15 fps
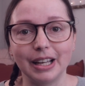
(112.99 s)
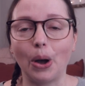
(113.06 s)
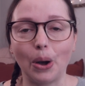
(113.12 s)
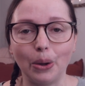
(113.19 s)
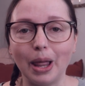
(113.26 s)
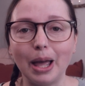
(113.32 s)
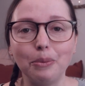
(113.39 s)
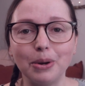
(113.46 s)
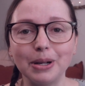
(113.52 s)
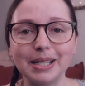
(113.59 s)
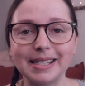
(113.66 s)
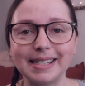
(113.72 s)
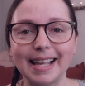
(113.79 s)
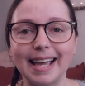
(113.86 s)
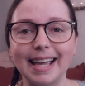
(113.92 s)
All I want to
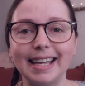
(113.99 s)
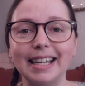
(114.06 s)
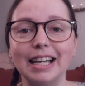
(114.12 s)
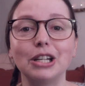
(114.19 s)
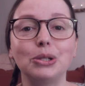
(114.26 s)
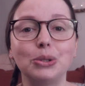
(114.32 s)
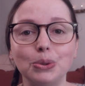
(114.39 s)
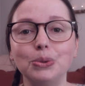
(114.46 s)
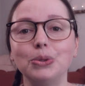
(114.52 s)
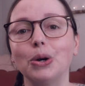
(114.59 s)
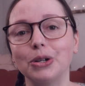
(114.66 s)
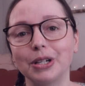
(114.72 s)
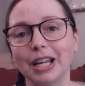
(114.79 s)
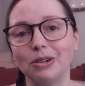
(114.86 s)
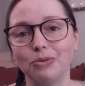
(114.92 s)
say, do
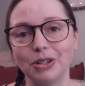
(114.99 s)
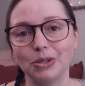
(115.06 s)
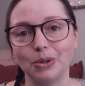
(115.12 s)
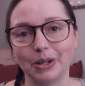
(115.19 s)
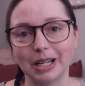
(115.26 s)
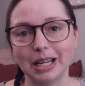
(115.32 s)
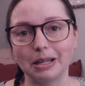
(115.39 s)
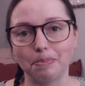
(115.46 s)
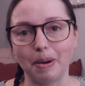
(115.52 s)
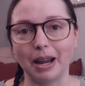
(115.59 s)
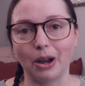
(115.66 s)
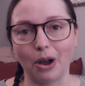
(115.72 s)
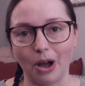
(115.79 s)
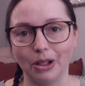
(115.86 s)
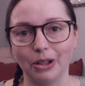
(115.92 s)
not get restricted by
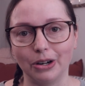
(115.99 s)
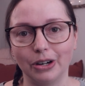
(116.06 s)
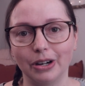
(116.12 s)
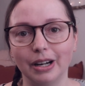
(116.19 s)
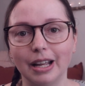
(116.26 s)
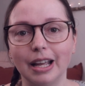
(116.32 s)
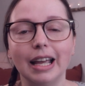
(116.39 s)
color.